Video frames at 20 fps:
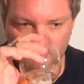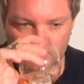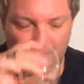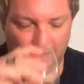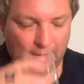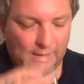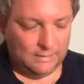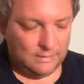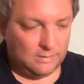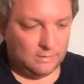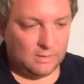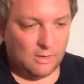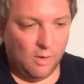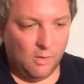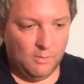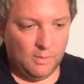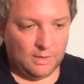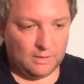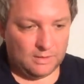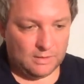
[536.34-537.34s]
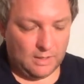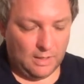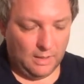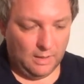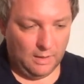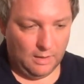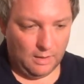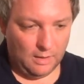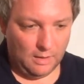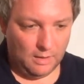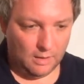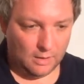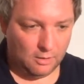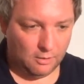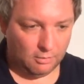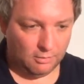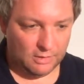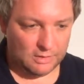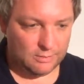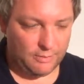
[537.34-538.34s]
I get so much
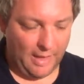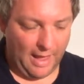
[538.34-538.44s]
crisp